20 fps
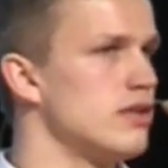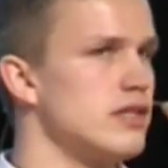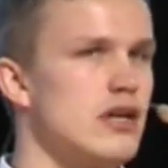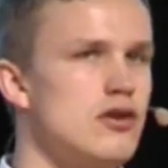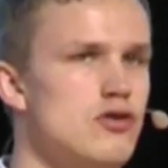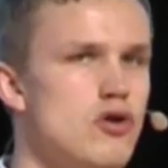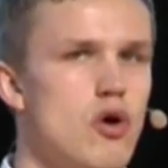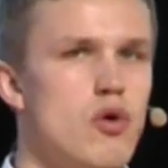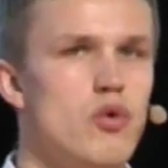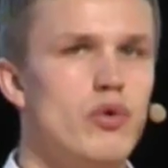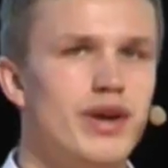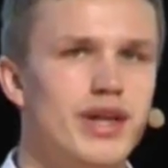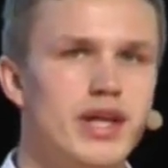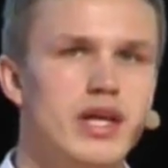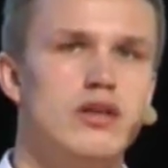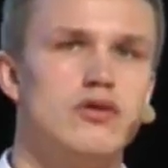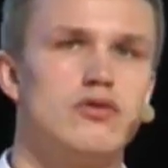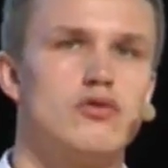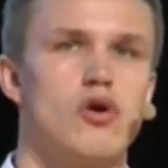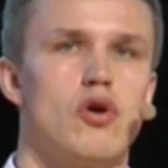There's no
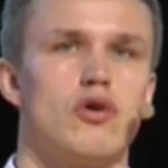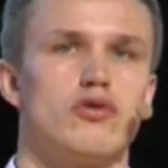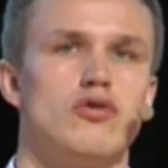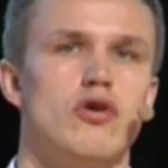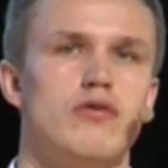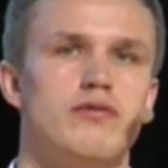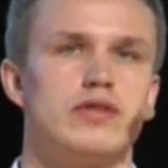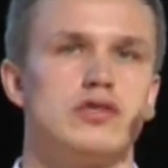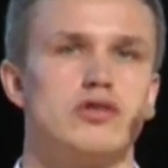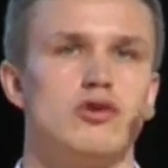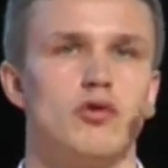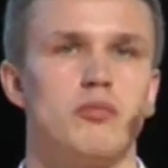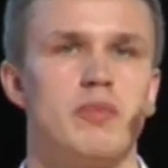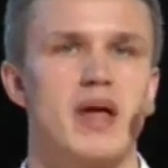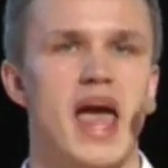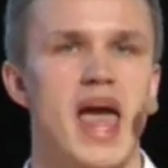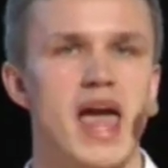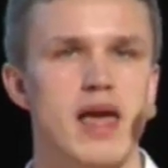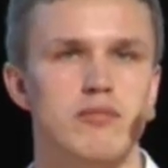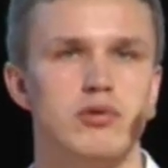need to go to office. You'll be
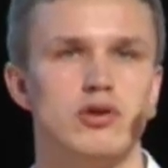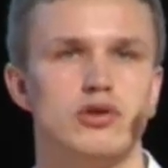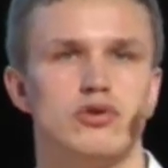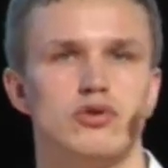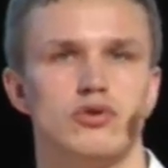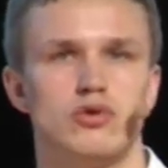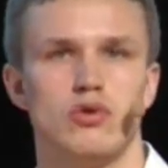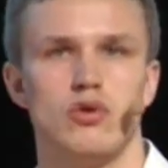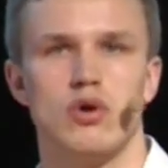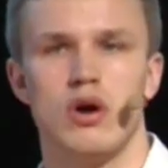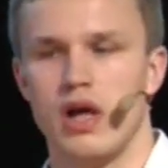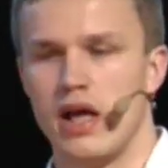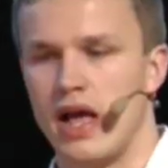able to do